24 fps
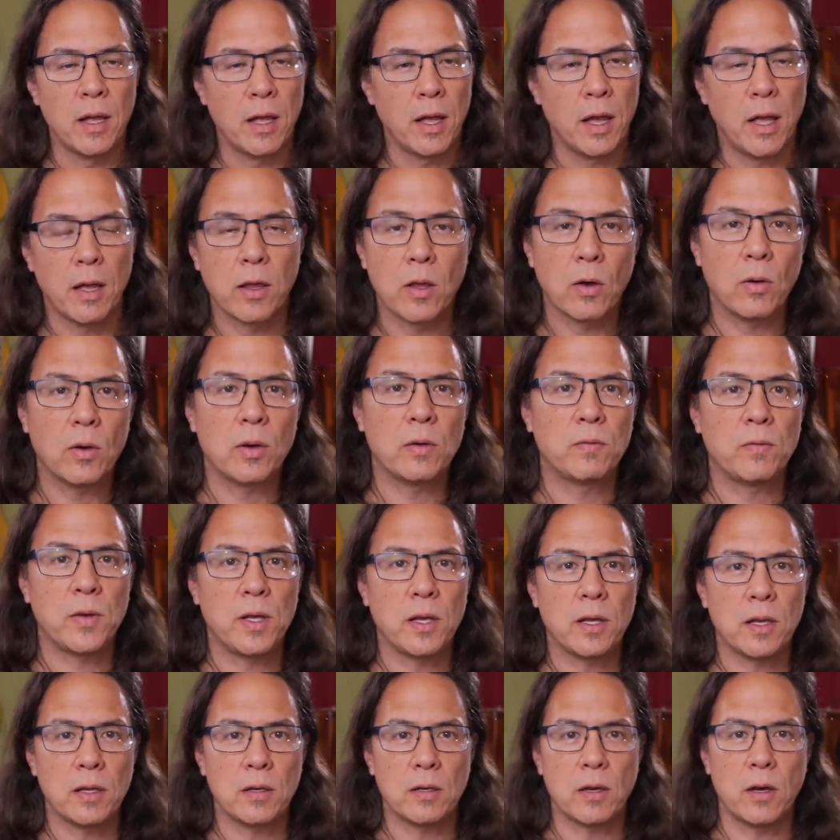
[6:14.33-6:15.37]
And going
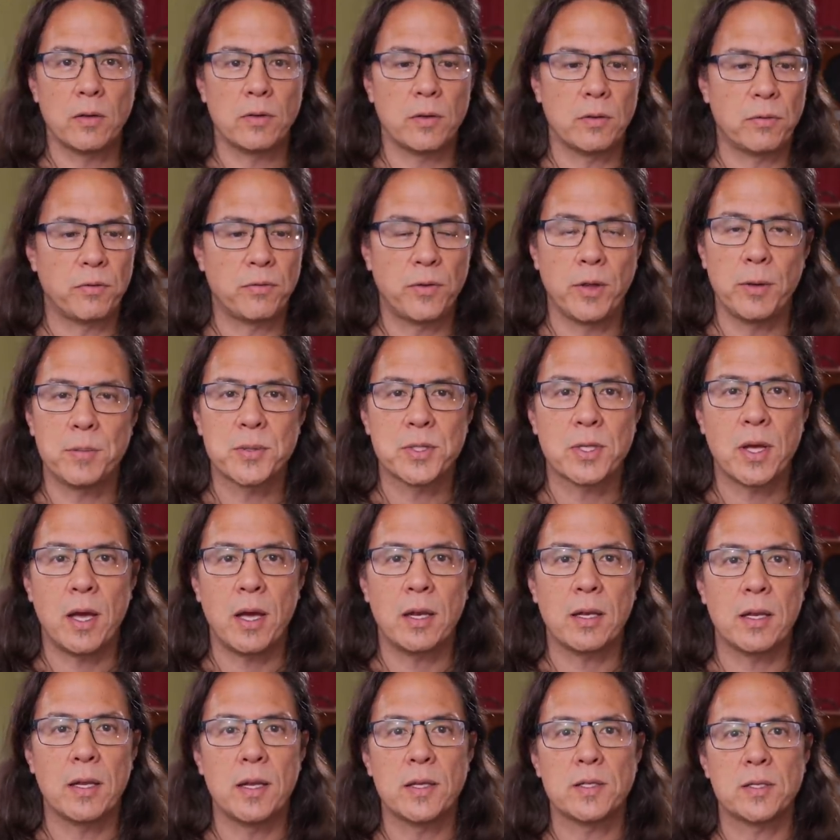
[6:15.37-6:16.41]
vegan on the flip
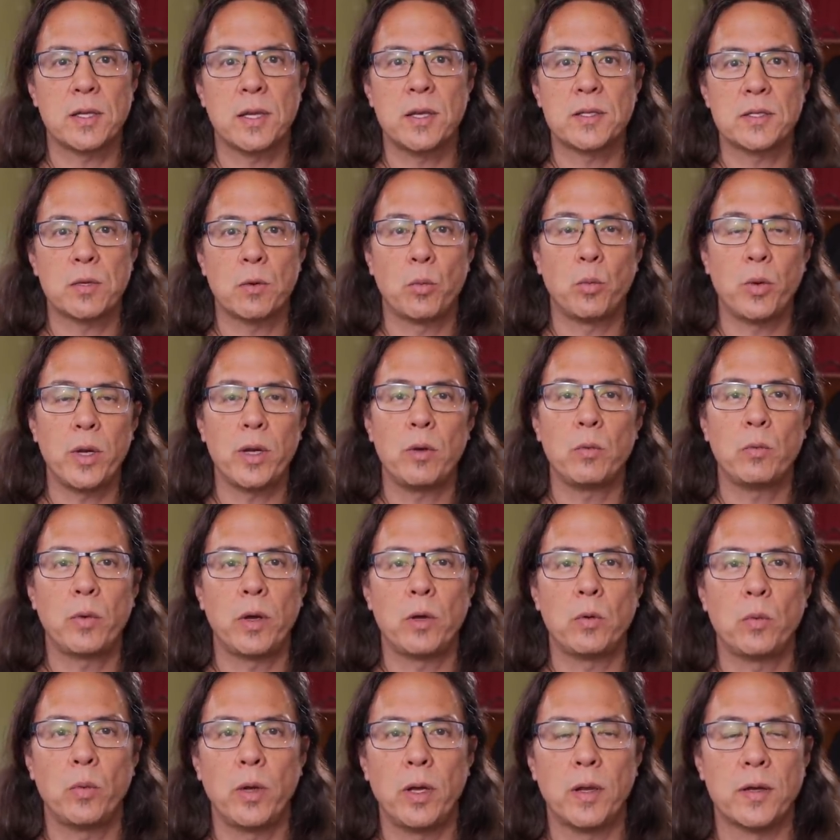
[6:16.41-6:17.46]
side is a
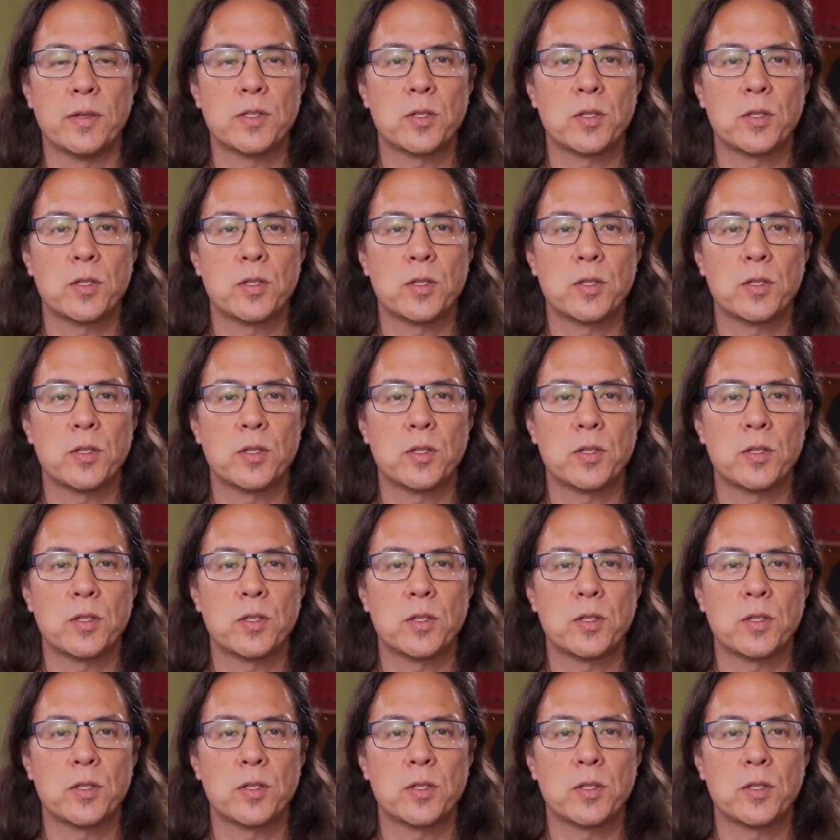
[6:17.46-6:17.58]
win-win-win.